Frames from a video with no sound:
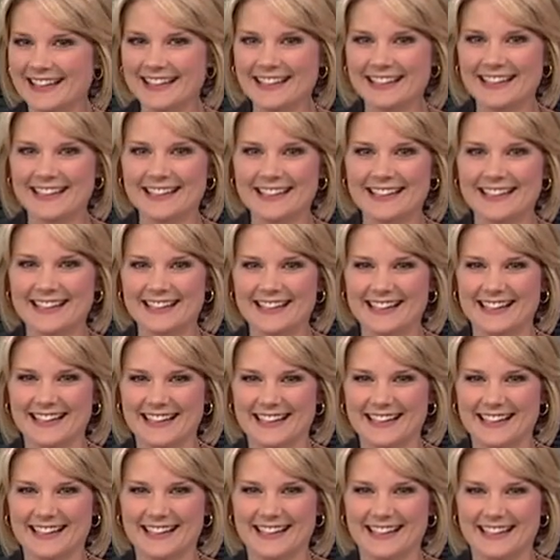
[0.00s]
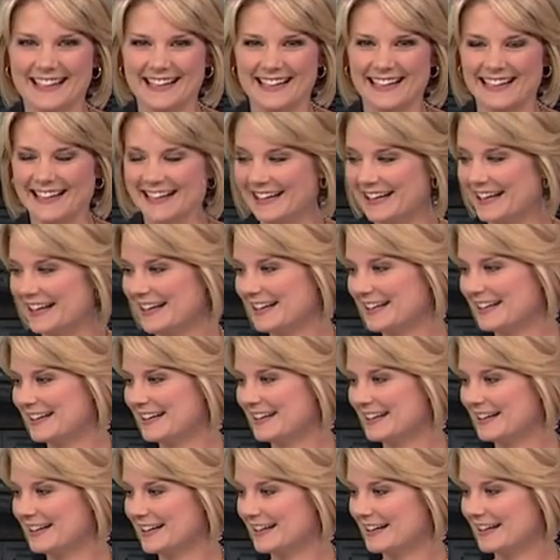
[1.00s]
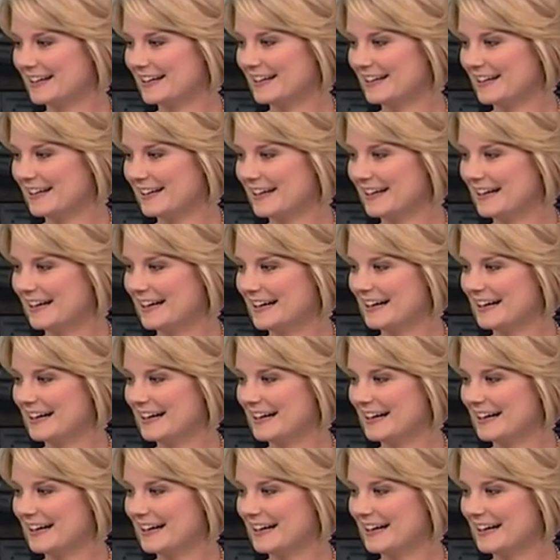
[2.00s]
(not speaking)